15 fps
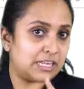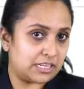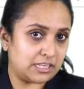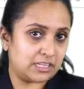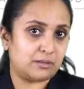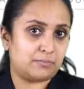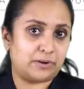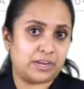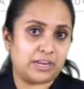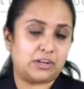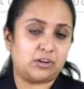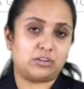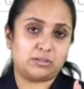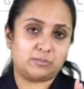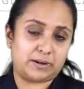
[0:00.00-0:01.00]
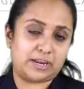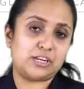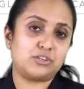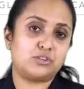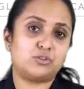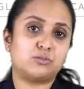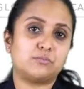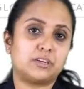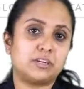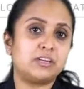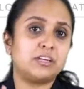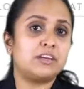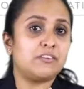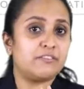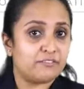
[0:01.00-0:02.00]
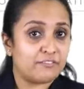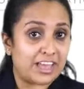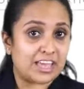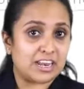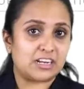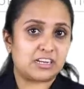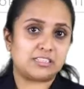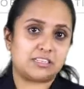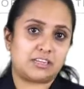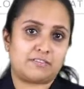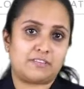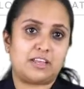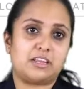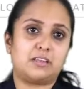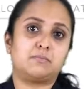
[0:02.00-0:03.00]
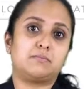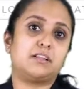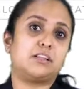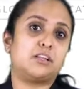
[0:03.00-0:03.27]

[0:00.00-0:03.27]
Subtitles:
in the brain or the brain tumor, where it is available,